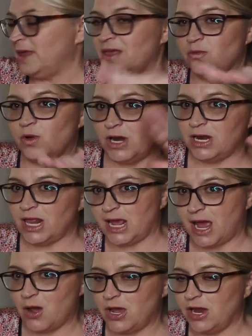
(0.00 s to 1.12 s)
the other one
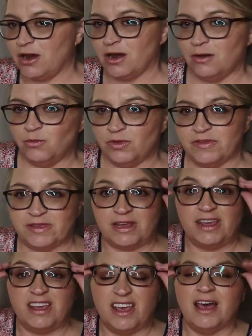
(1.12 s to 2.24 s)
like out here, and we'll
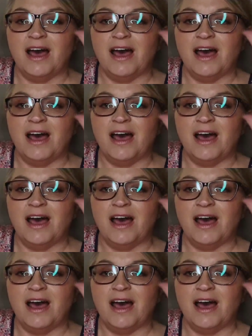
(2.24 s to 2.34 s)
see.